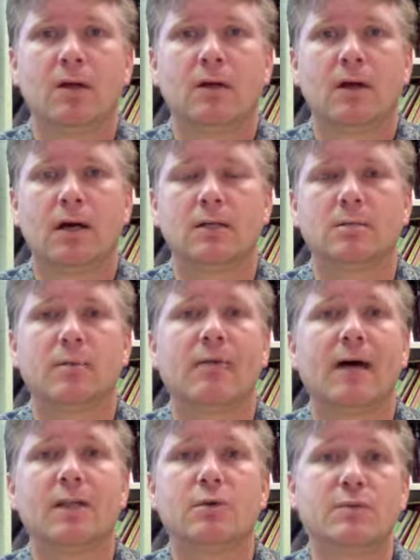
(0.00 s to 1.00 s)
to provide you
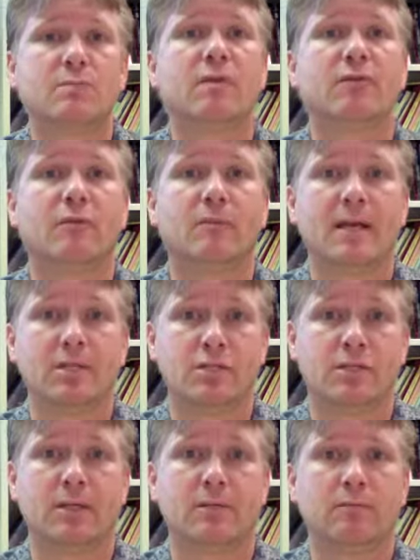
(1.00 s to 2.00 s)
with some information
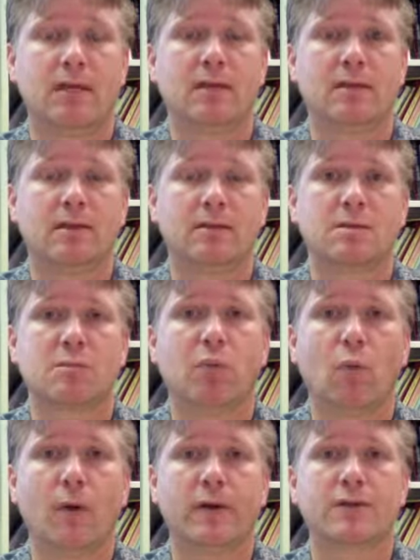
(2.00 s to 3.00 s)
and some
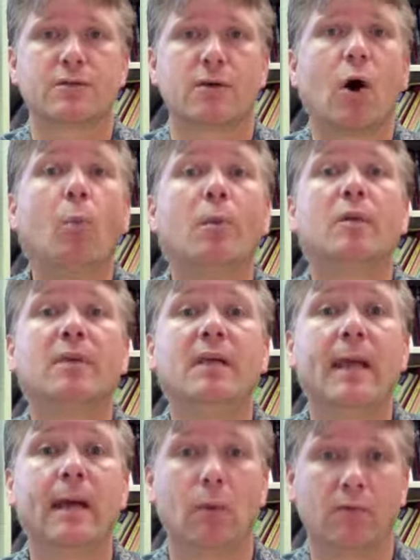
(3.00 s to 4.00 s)
pointers. So I hope it'll be
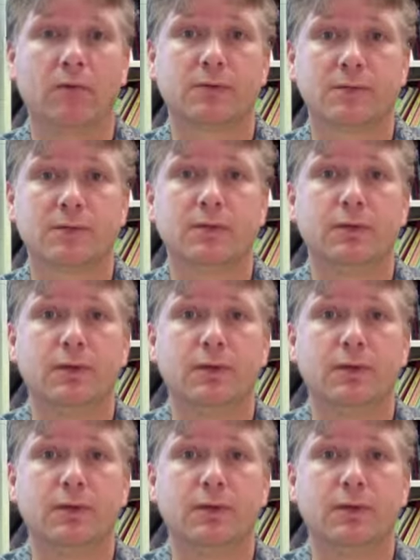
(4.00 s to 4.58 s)
helpful to you.